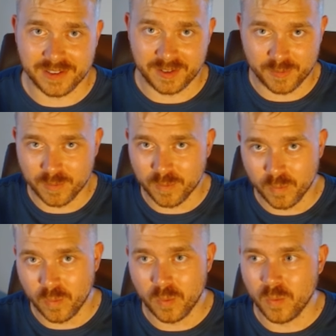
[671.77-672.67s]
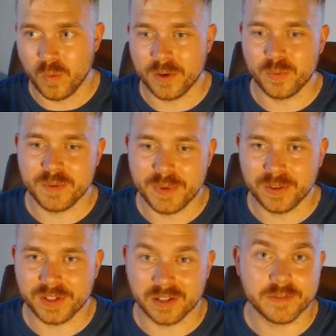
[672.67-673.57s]
Like, what are we
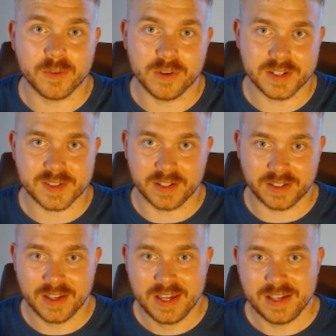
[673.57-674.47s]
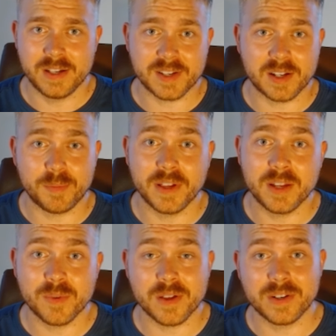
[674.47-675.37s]
building it for? It's like a plane
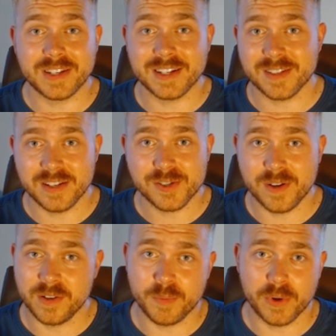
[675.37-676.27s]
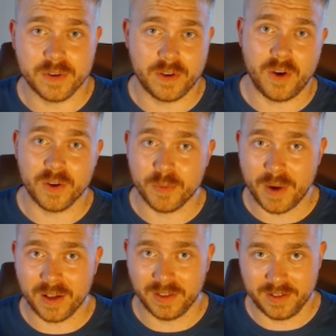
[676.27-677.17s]
without a destination, and you put it on
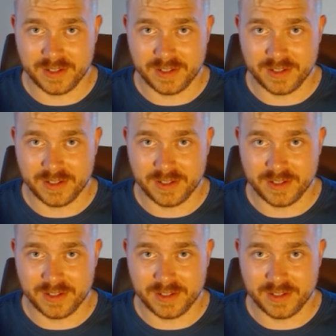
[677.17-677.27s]
autopilot.